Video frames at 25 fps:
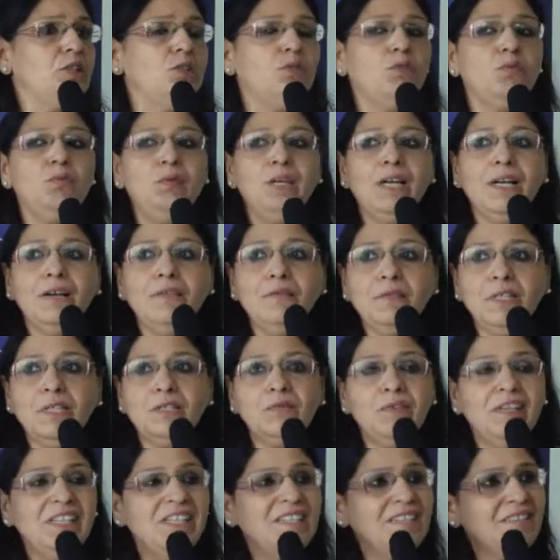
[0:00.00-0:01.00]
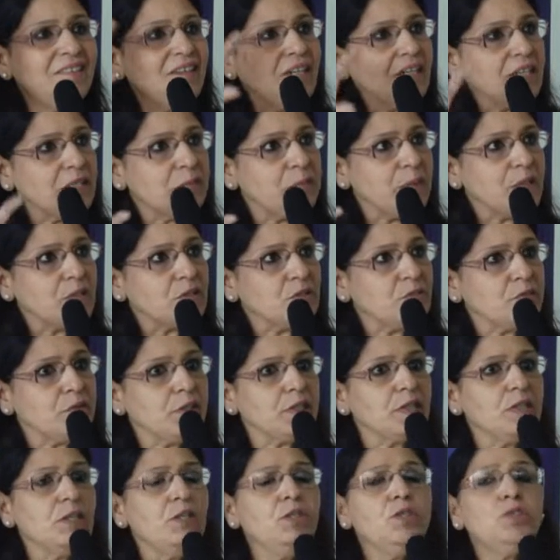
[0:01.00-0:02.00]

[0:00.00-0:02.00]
You know, we have, it's very state specific.